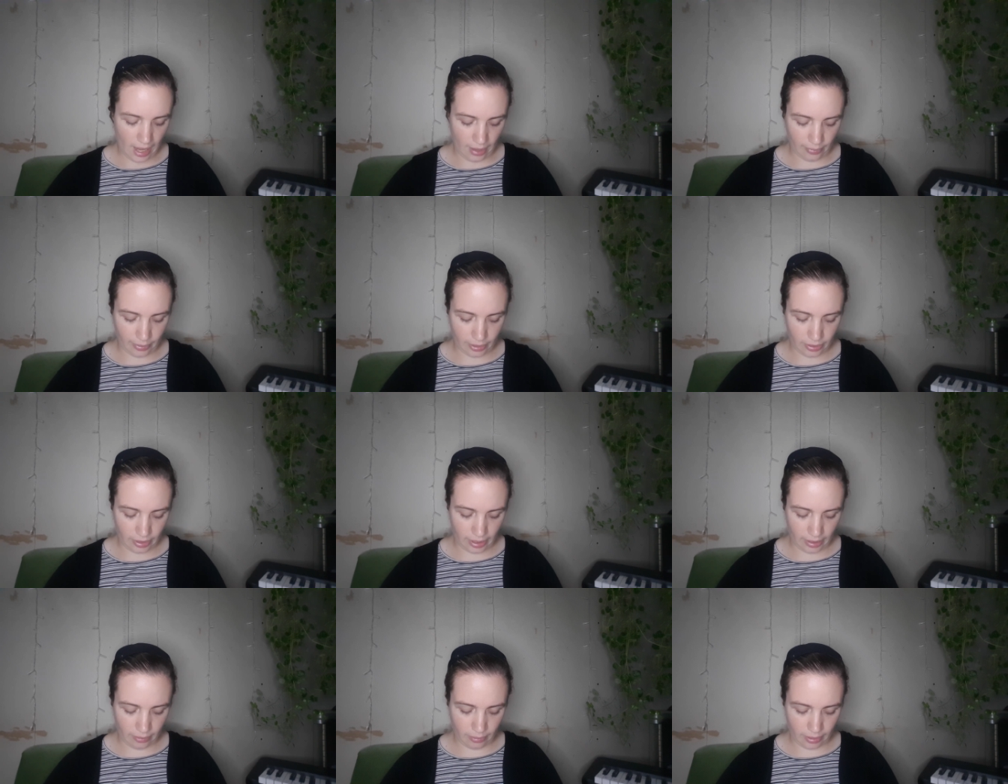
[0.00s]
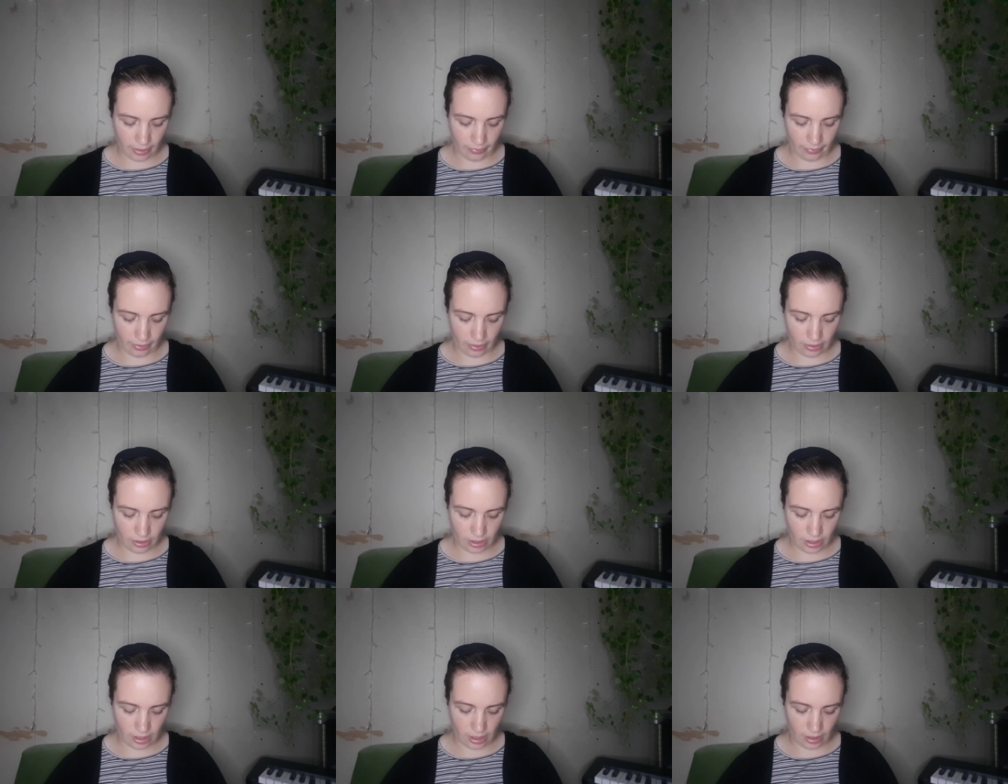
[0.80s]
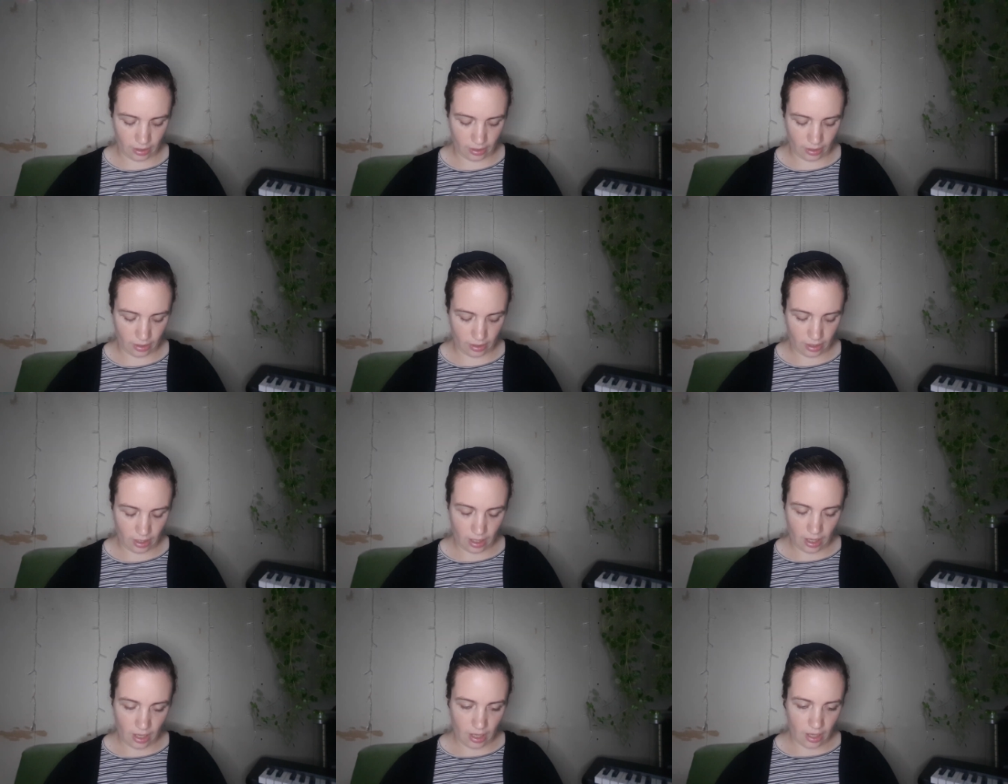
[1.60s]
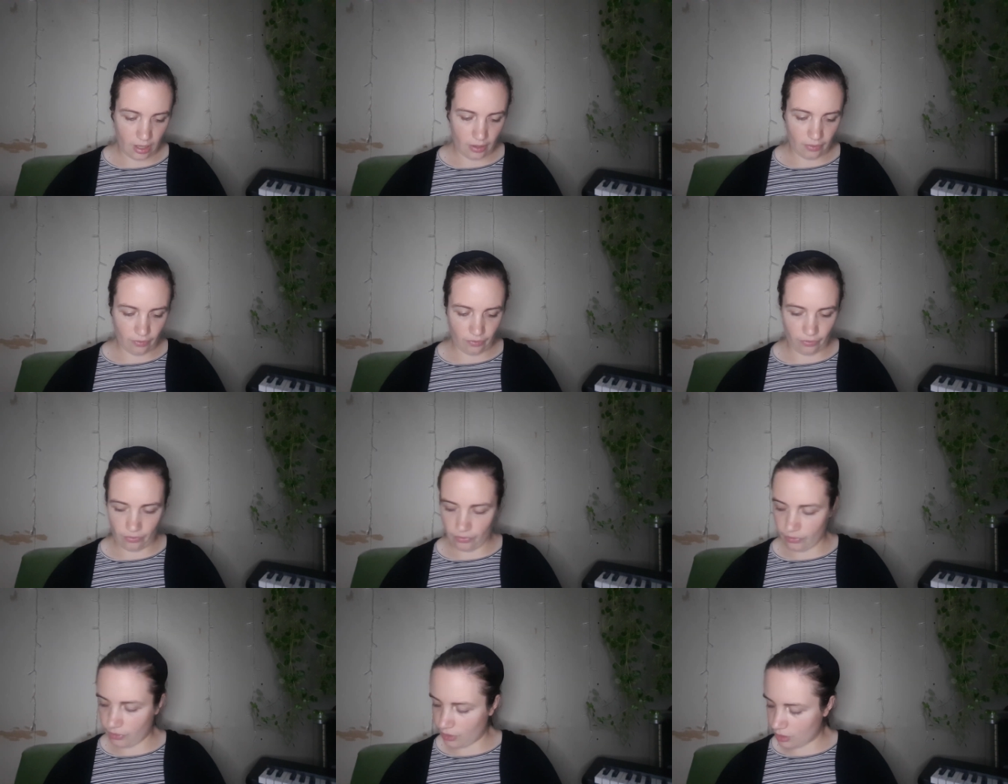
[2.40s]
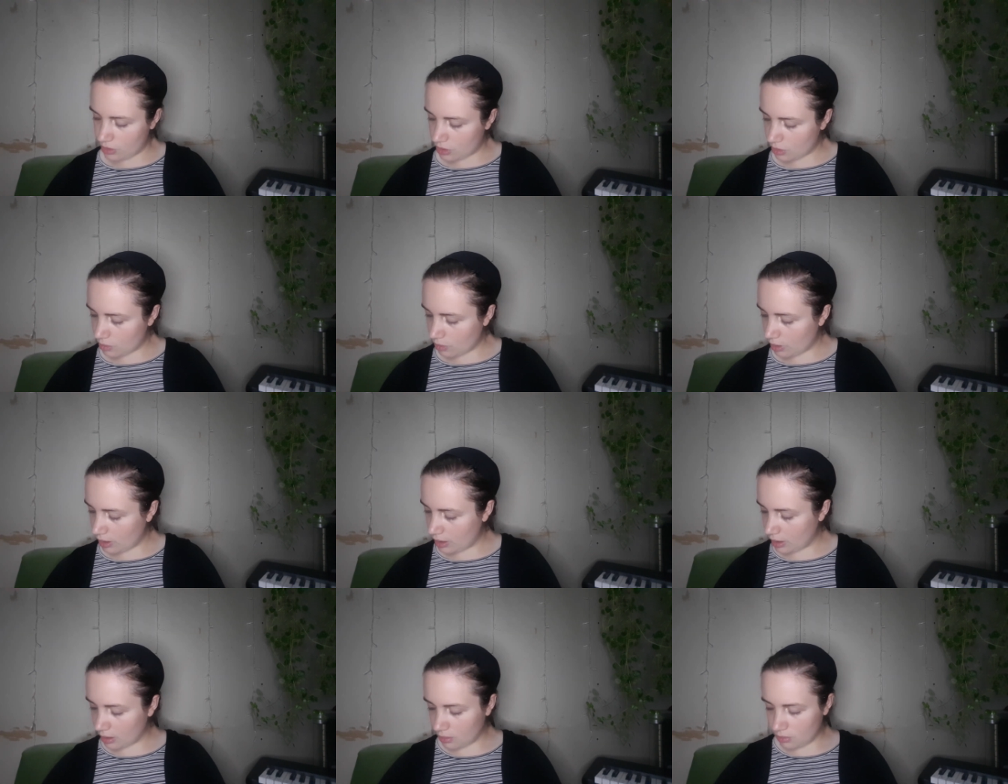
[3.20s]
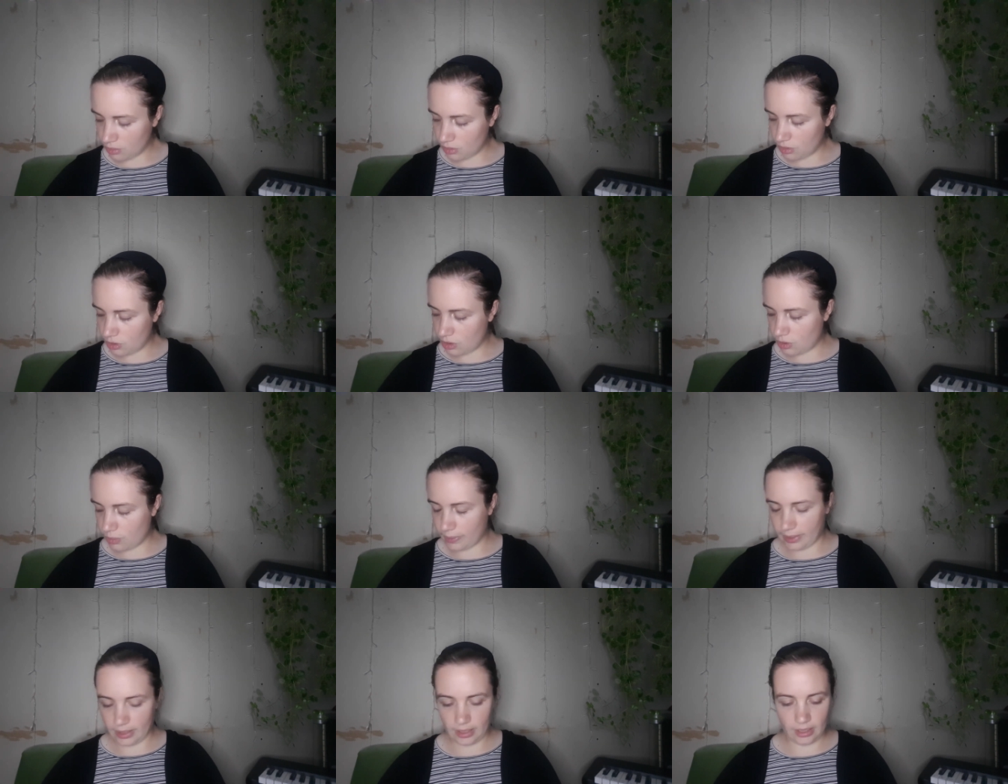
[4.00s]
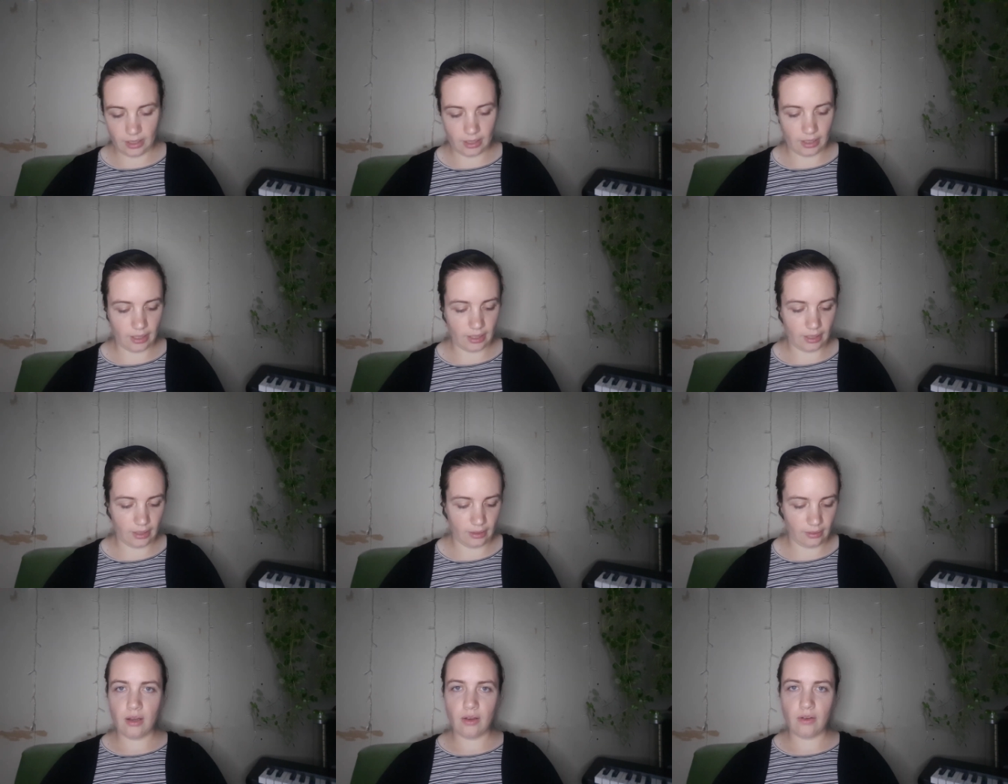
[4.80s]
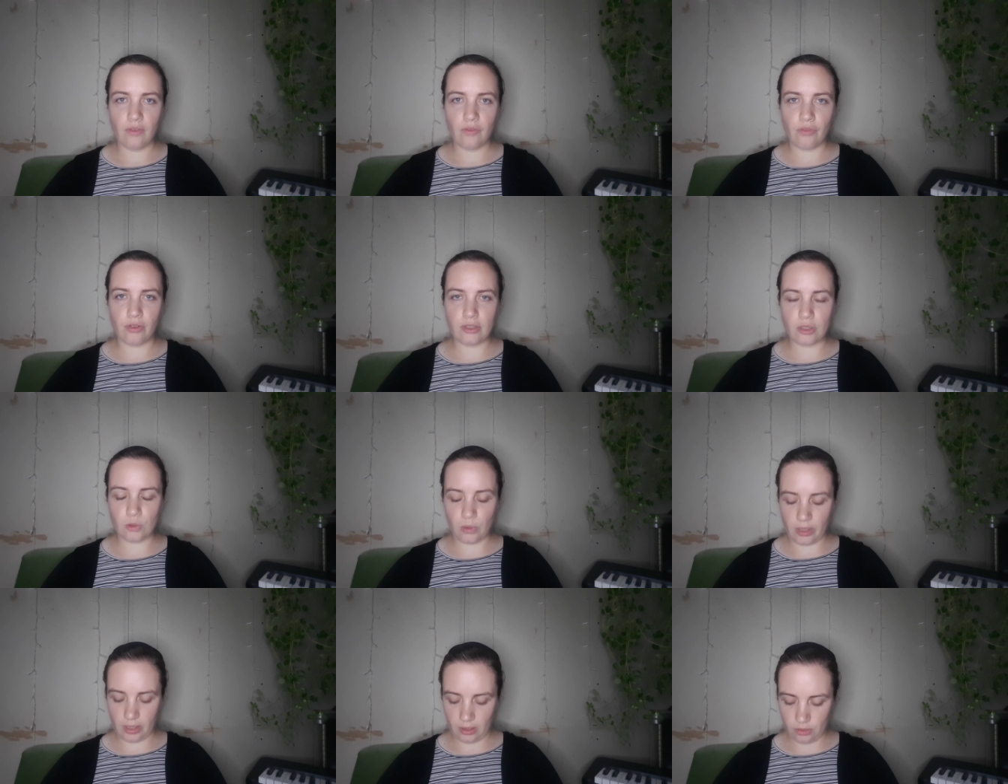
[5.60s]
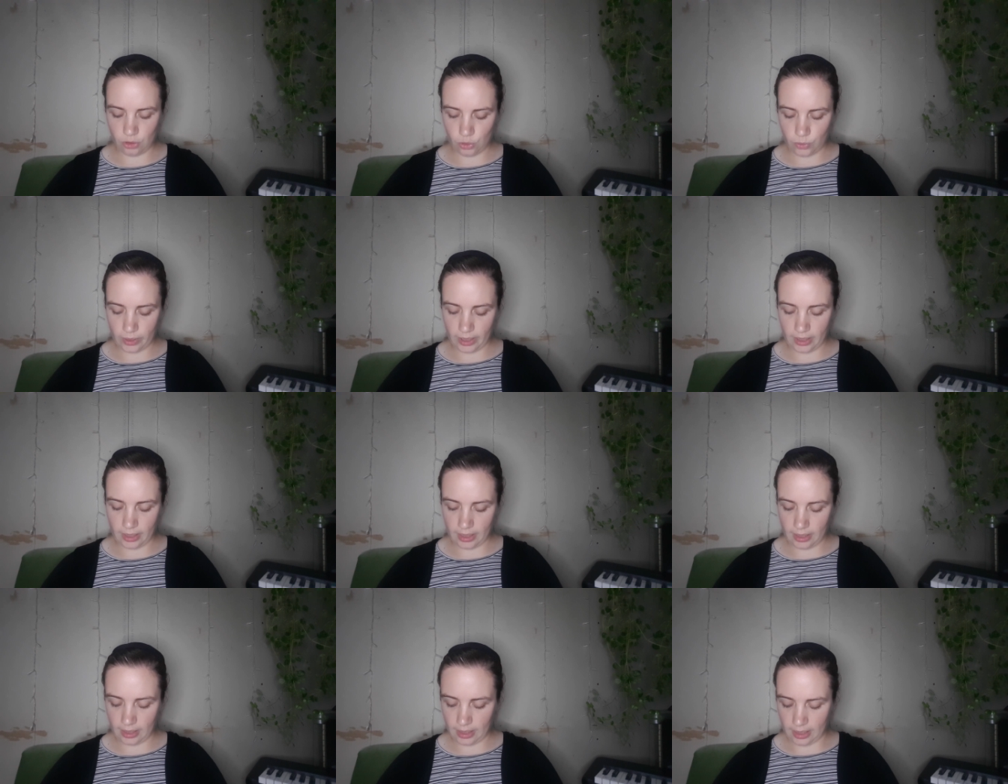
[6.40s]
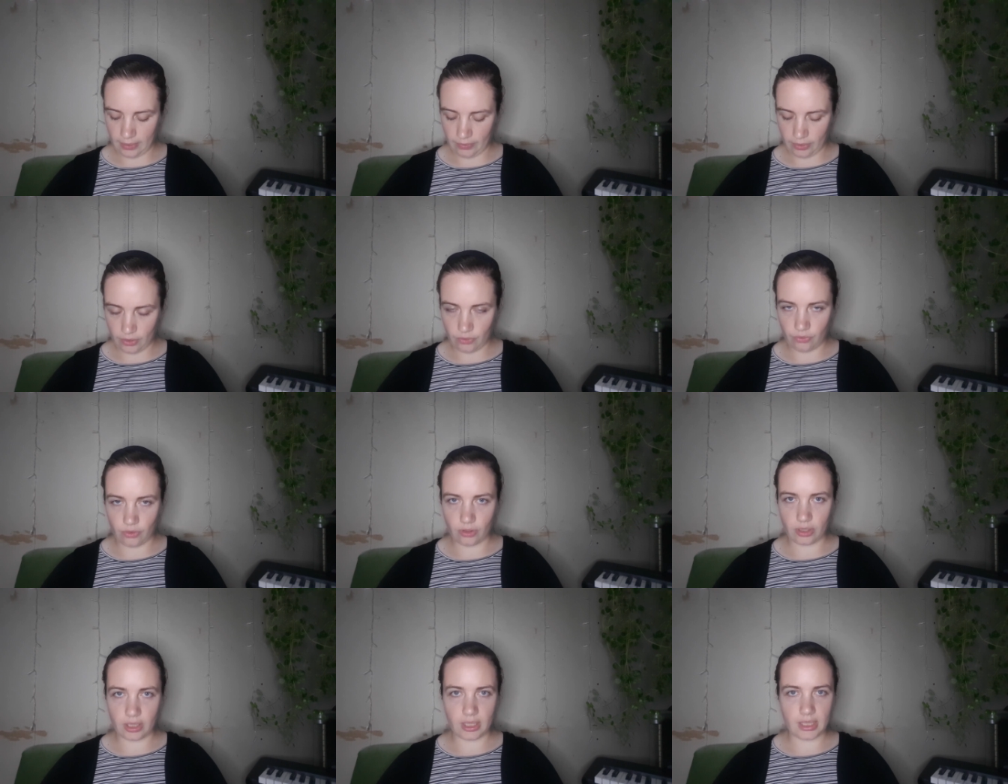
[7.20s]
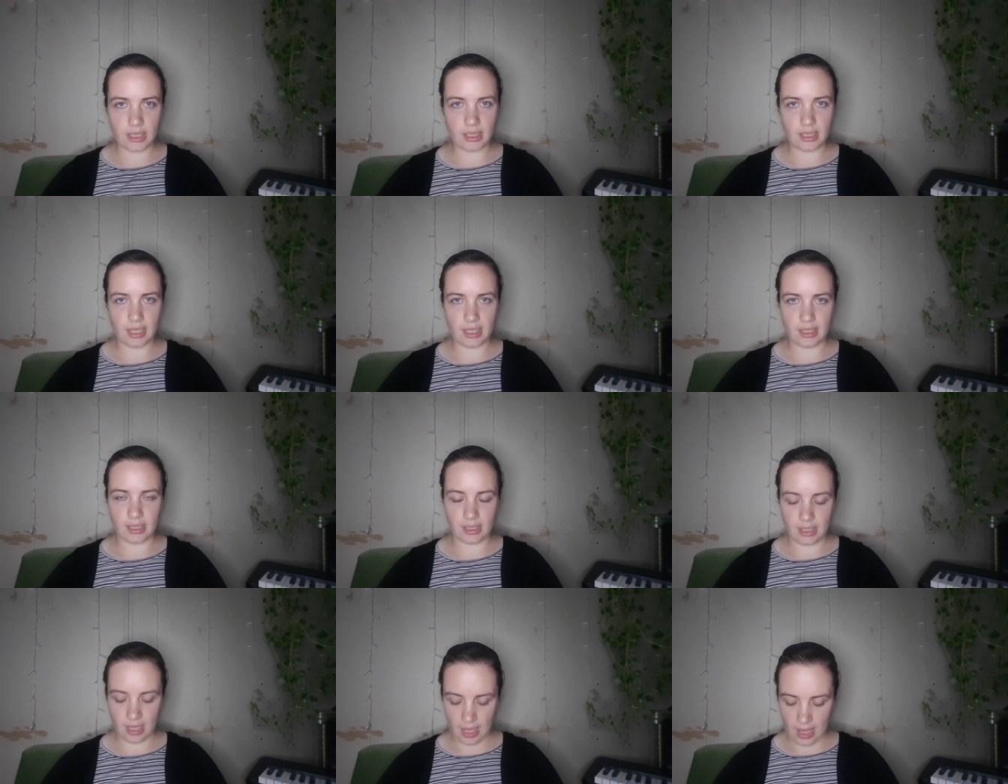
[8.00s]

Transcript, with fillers: I want to end with a verse in First Chronicles 29. First Chronicles 29, 11 to 14 says,